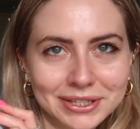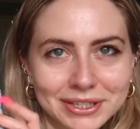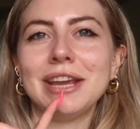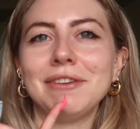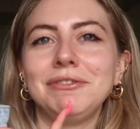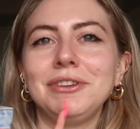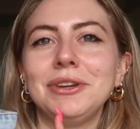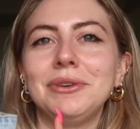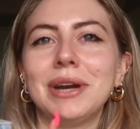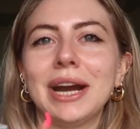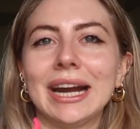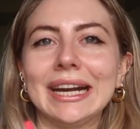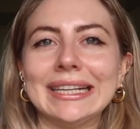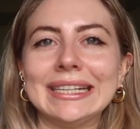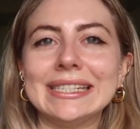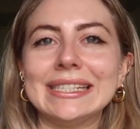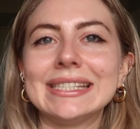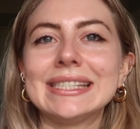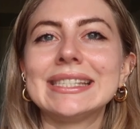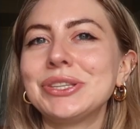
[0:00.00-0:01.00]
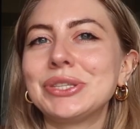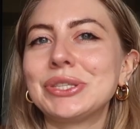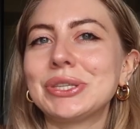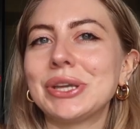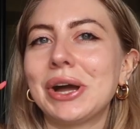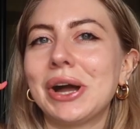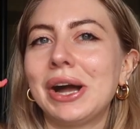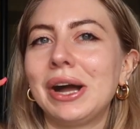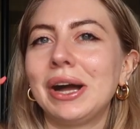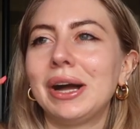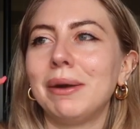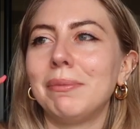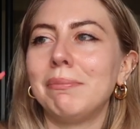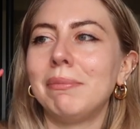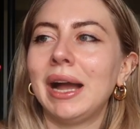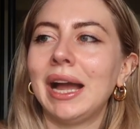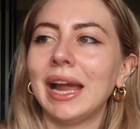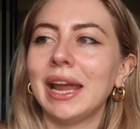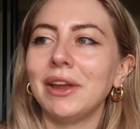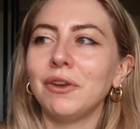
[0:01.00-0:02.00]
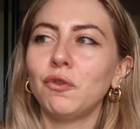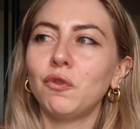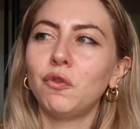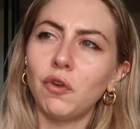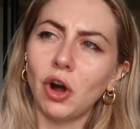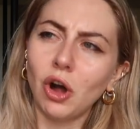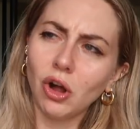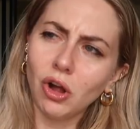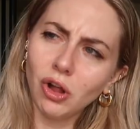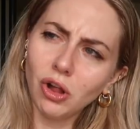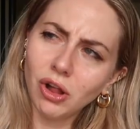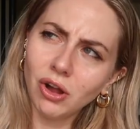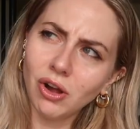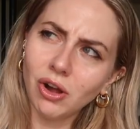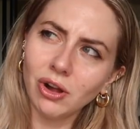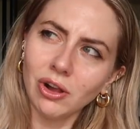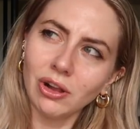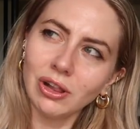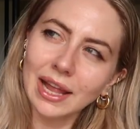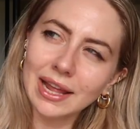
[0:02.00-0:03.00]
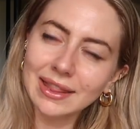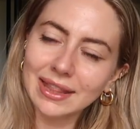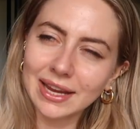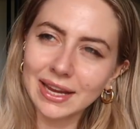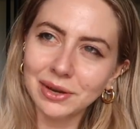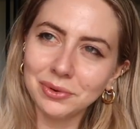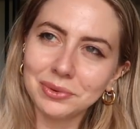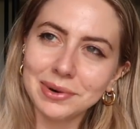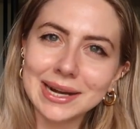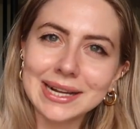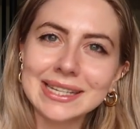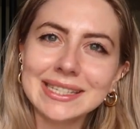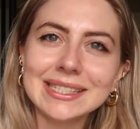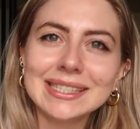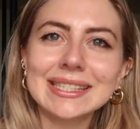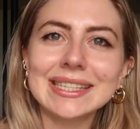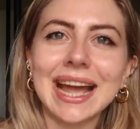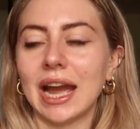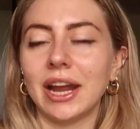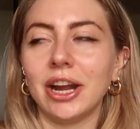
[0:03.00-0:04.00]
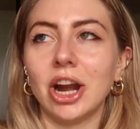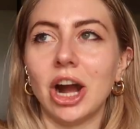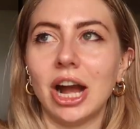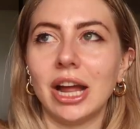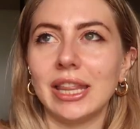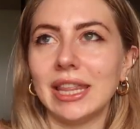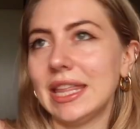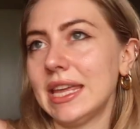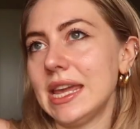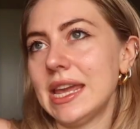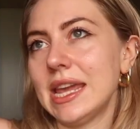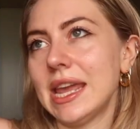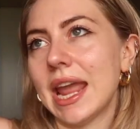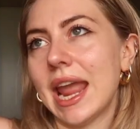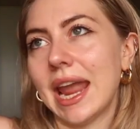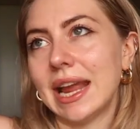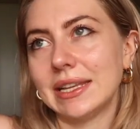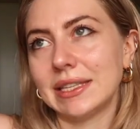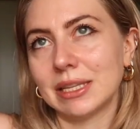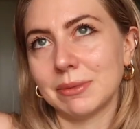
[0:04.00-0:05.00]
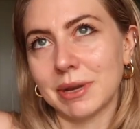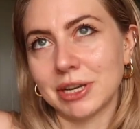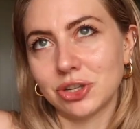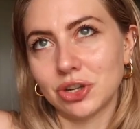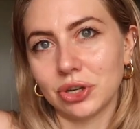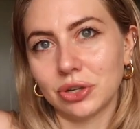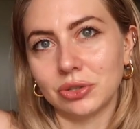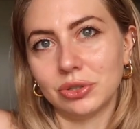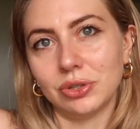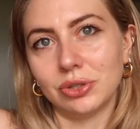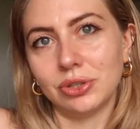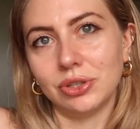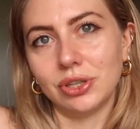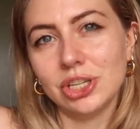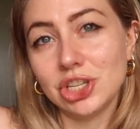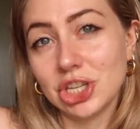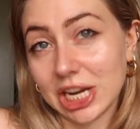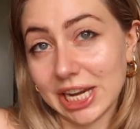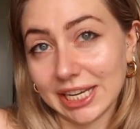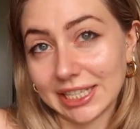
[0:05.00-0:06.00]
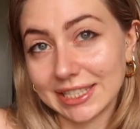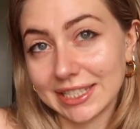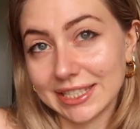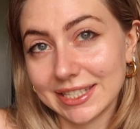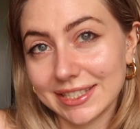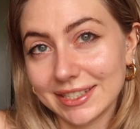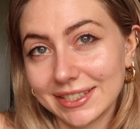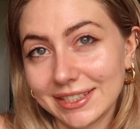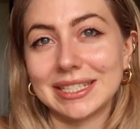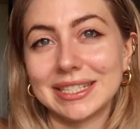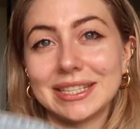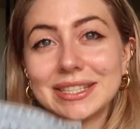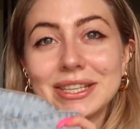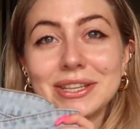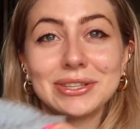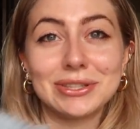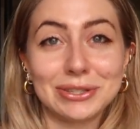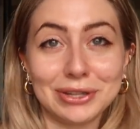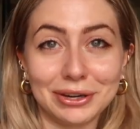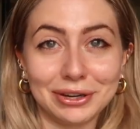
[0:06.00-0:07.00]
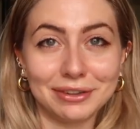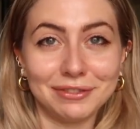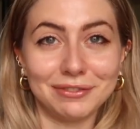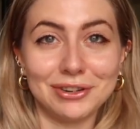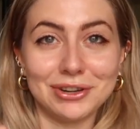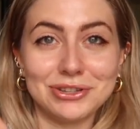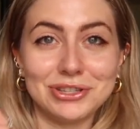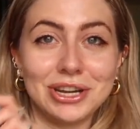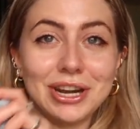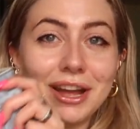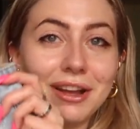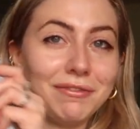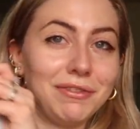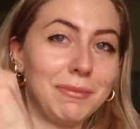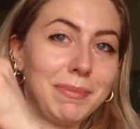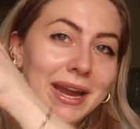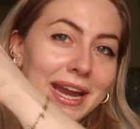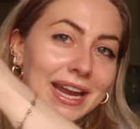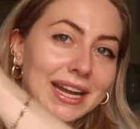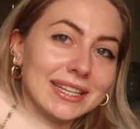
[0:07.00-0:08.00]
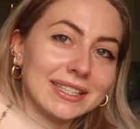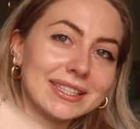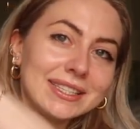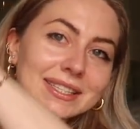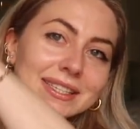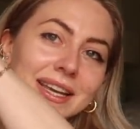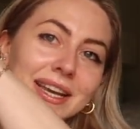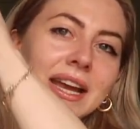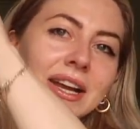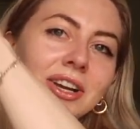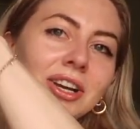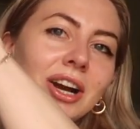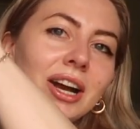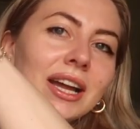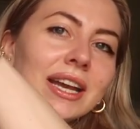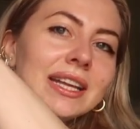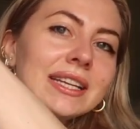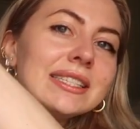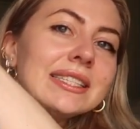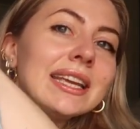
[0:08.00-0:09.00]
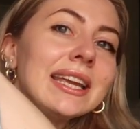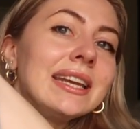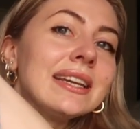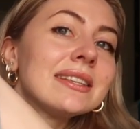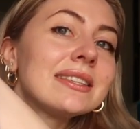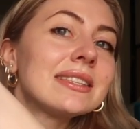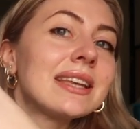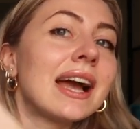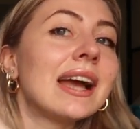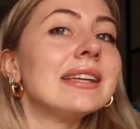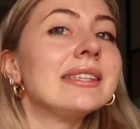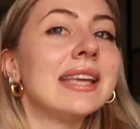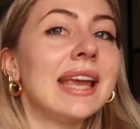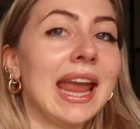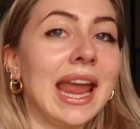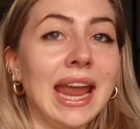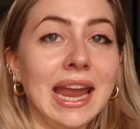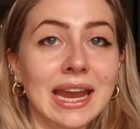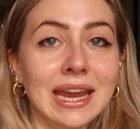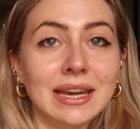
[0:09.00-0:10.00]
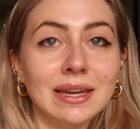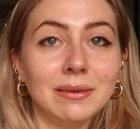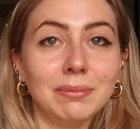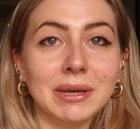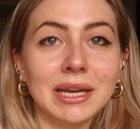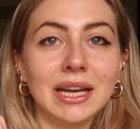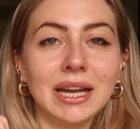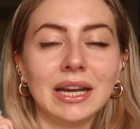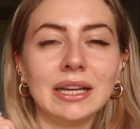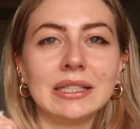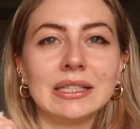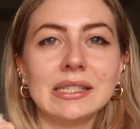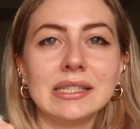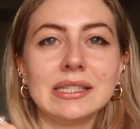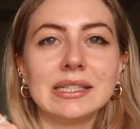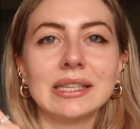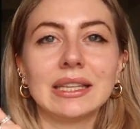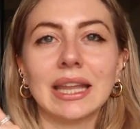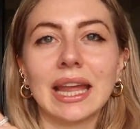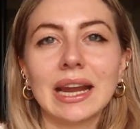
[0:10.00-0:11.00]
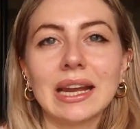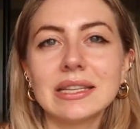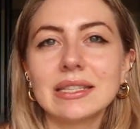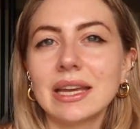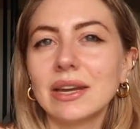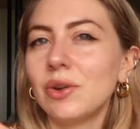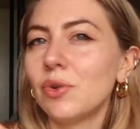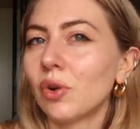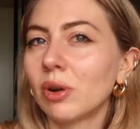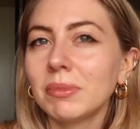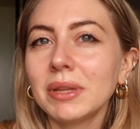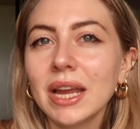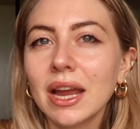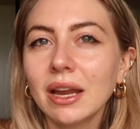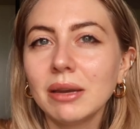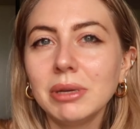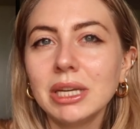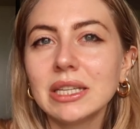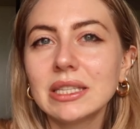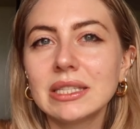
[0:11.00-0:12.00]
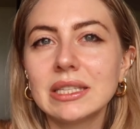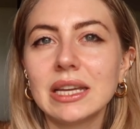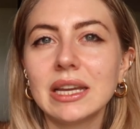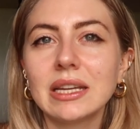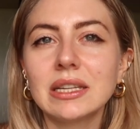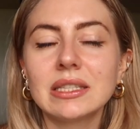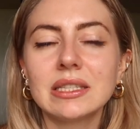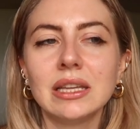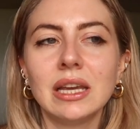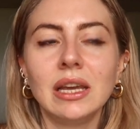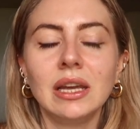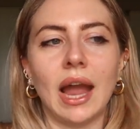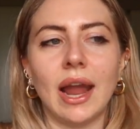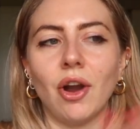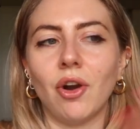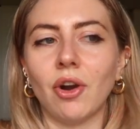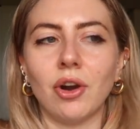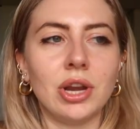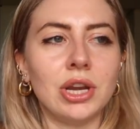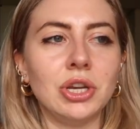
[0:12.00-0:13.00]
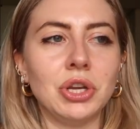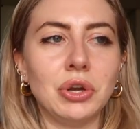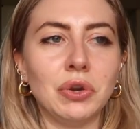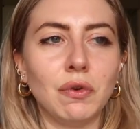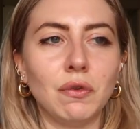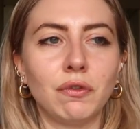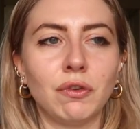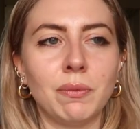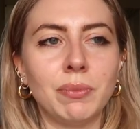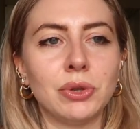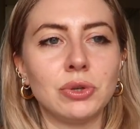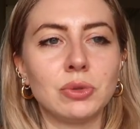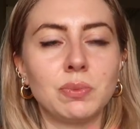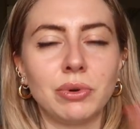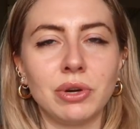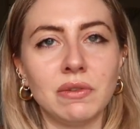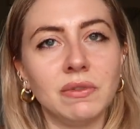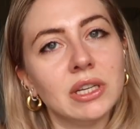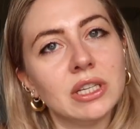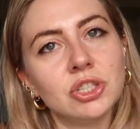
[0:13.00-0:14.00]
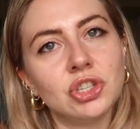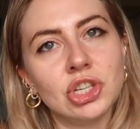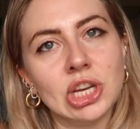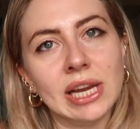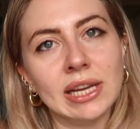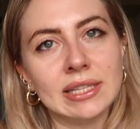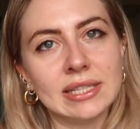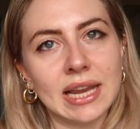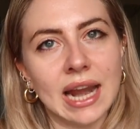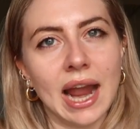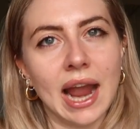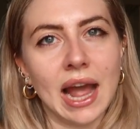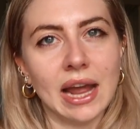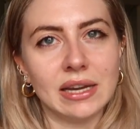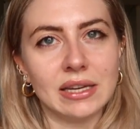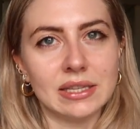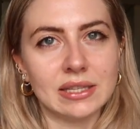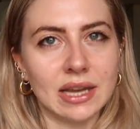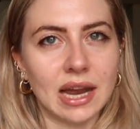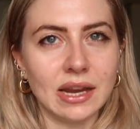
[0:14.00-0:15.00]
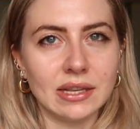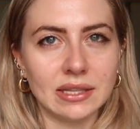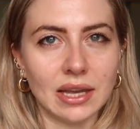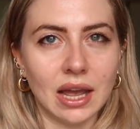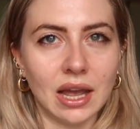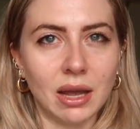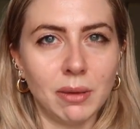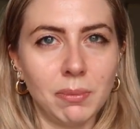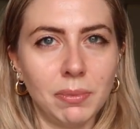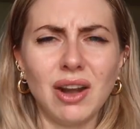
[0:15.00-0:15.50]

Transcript: If you guys saw my fall haul, I think it was, I got the asymmetrical jeans. This is the skirt skirt version of the pants. I got it in a size eight because like I said, normally I'd be a six. I already knew from those previous jeans that I had to size up.